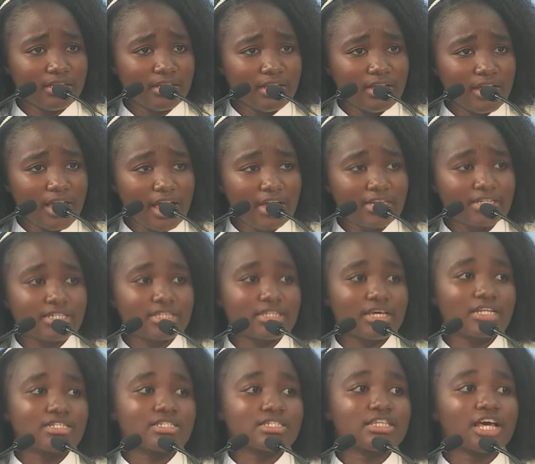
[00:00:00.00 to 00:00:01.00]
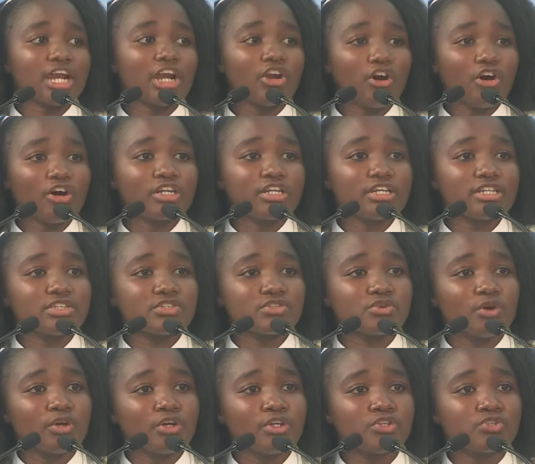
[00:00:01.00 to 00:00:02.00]
and that the Lord is
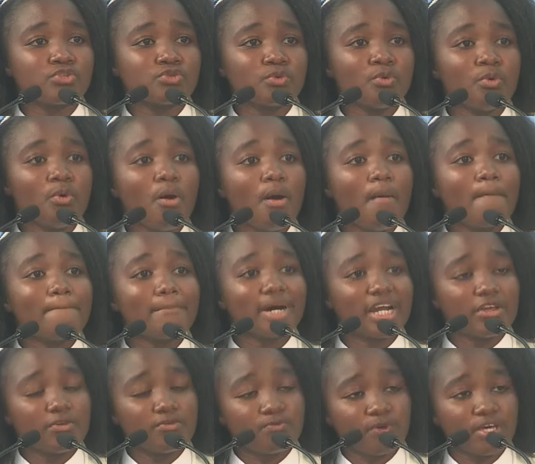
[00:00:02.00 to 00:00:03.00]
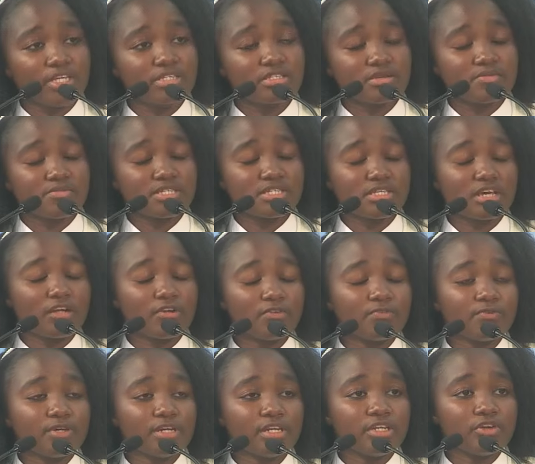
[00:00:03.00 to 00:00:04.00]
going to manifest Himself
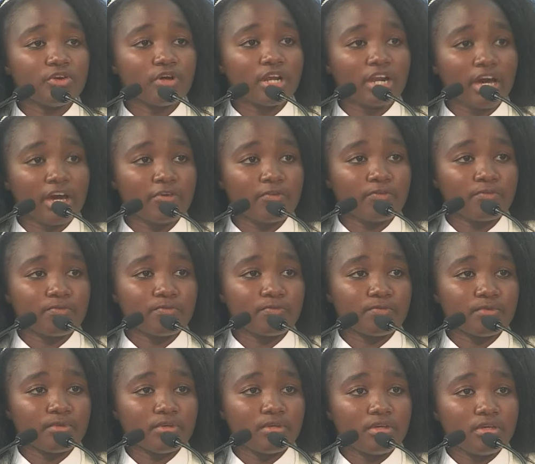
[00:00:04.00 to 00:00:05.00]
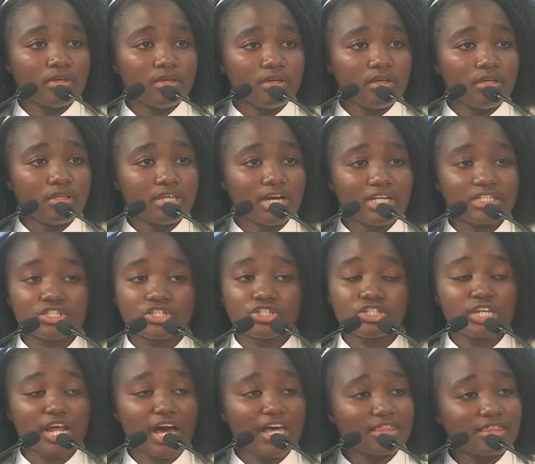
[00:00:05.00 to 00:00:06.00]
in your life that
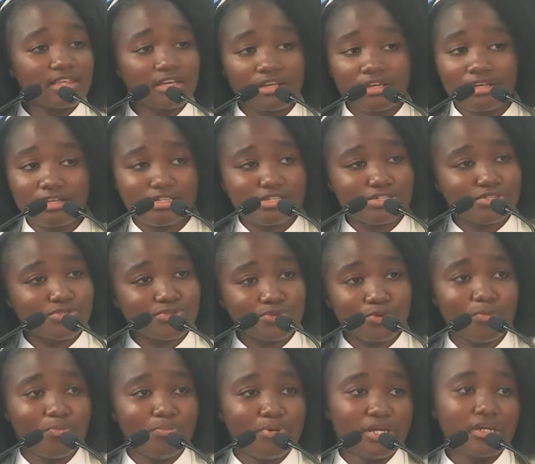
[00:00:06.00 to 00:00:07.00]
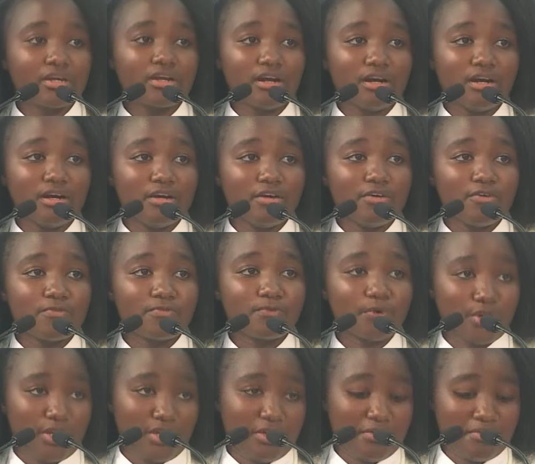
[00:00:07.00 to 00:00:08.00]
nothing is too big for
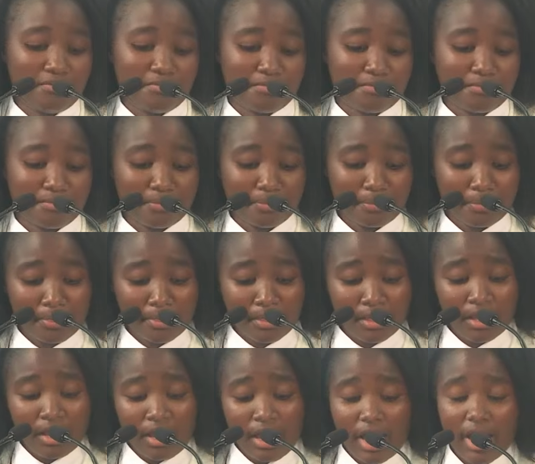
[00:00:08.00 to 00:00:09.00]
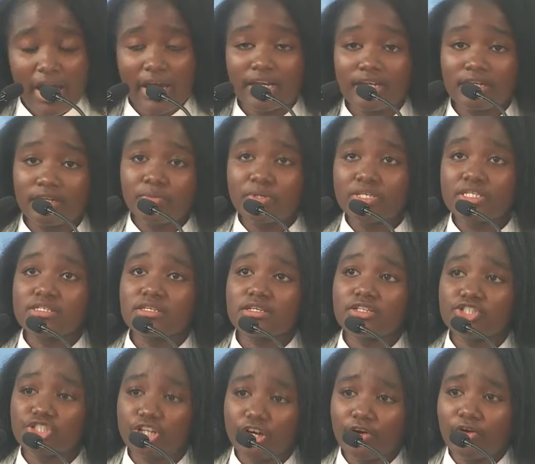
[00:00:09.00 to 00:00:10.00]
him. And we see
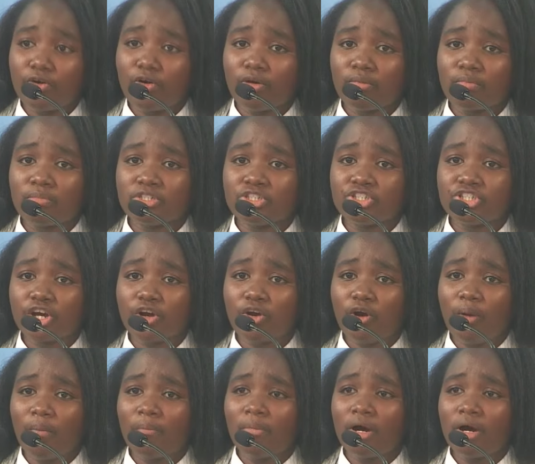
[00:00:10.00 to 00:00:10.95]
Jacob. Jacob